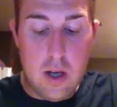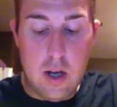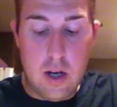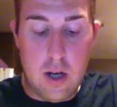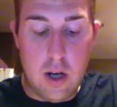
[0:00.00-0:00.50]

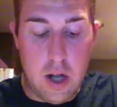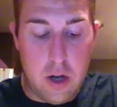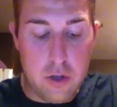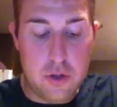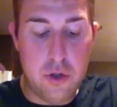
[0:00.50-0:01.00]
had
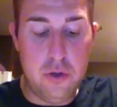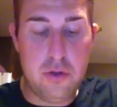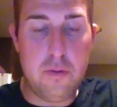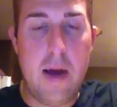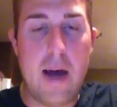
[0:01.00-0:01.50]
also
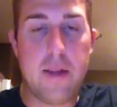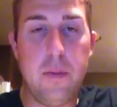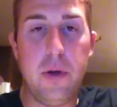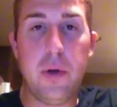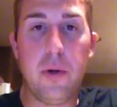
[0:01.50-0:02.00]
used math
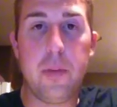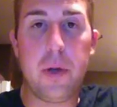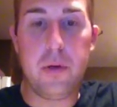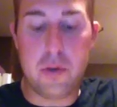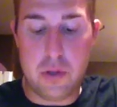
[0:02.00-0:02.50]
ability
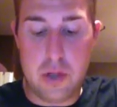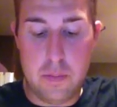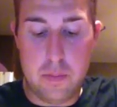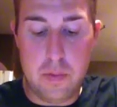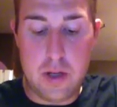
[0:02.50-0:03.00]
grouping, which was
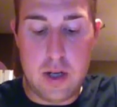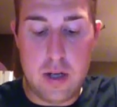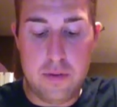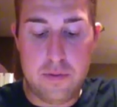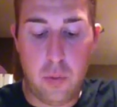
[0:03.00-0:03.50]
up
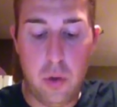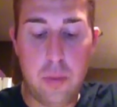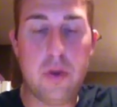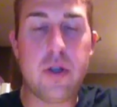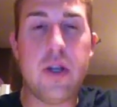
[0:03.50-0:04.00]

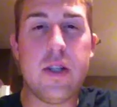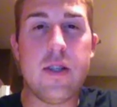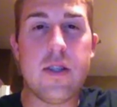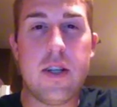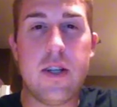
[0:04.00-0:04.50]
40%
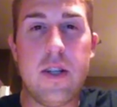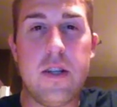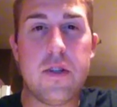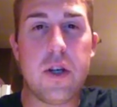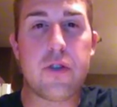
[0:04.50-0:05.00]
since
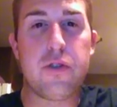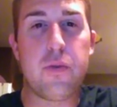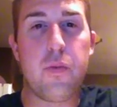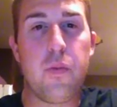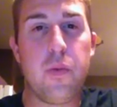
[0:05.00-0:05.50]
1996.
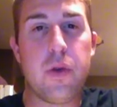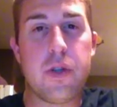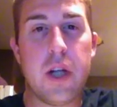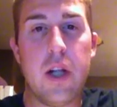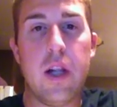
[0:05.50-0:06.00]
So we're
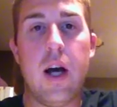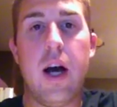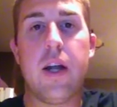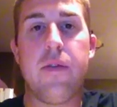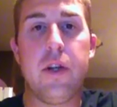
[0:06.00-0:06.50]
seeing a
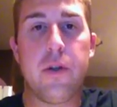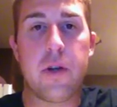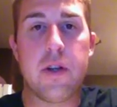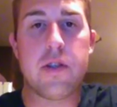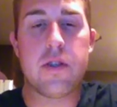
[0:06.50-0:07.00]
lot of
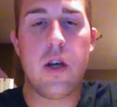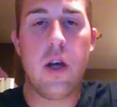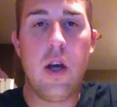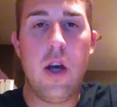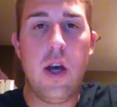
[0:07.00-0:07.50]
increase
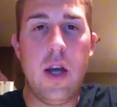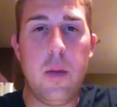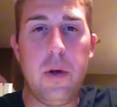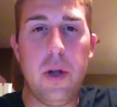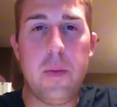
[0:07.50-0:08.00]
in
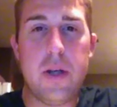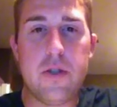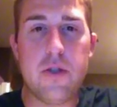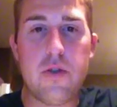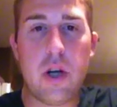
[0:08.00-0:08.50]

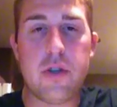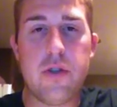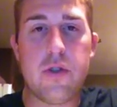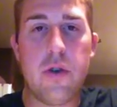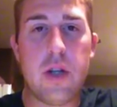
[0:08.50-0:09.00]
ability-based
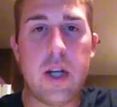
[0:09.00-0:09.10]
instruction. So it